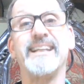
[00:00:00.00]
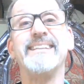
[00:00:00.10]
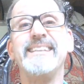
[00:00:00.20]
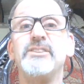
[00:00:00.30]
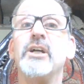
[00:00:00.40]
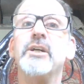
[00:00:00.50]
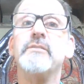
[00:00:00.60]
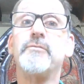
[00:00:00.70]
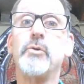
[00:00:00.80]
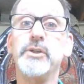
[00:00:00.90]
at least
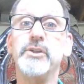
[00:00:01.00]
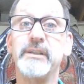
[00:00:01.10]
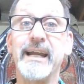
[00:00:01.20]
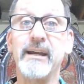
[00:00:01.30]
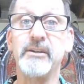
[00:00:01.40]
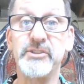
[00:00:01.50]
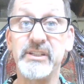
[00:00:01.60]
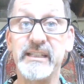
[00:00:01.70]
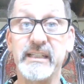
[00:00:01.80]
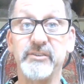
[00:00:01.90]
for your
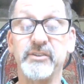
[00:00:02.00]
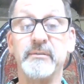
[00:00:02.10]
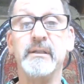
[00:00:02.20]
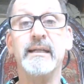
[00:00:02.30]
guarantees.